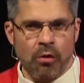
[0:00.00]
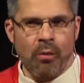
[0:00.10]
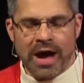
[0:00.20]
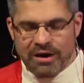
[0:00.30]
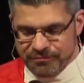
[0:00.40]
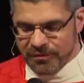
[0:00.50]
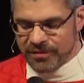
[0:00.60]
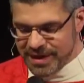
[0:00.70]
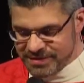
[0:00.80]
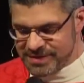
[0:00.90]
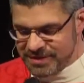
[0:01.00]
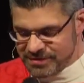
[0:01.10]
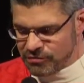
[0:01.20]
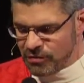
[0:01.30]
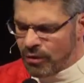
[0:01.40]
while for that seed to
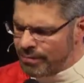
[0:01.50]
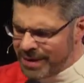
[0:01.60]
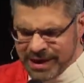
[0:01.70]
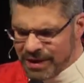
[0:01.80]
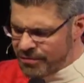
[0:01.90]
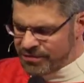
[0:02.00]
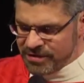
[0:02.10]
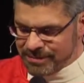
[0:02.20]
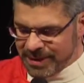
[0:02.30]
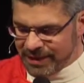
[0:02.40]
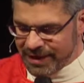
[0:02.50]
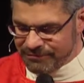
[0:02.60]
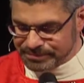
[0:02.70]
grow, and many other things in my life.